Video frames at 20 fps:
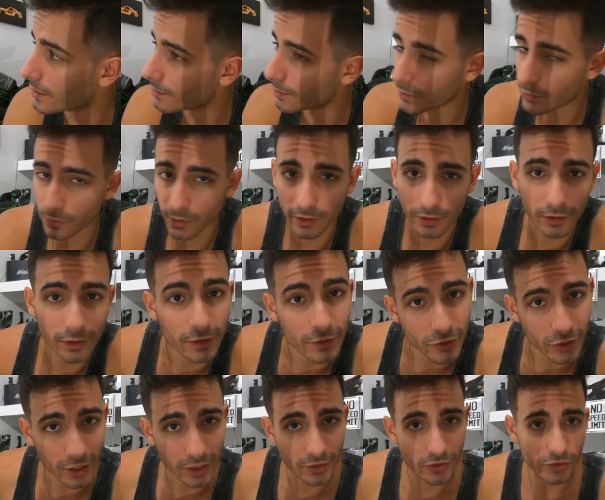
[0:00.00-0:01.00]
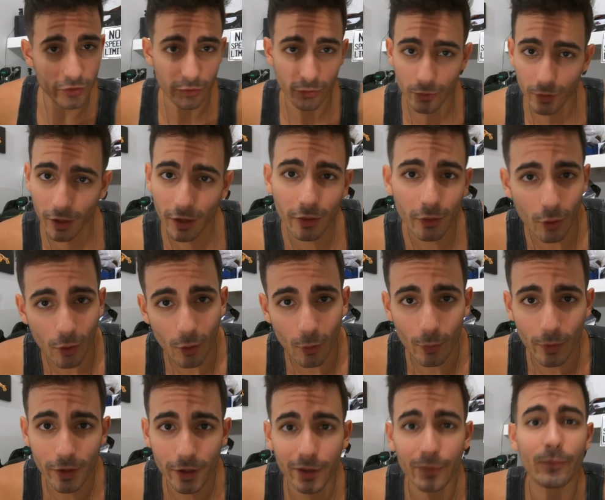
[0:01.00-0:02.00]
between the Ninja H2 and the
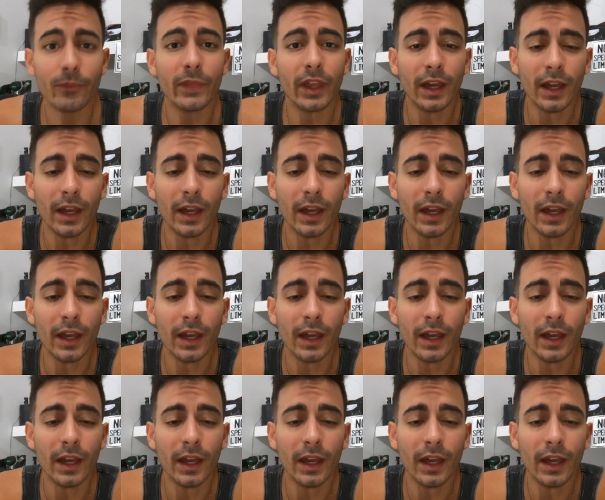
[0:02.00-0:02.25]
R1M,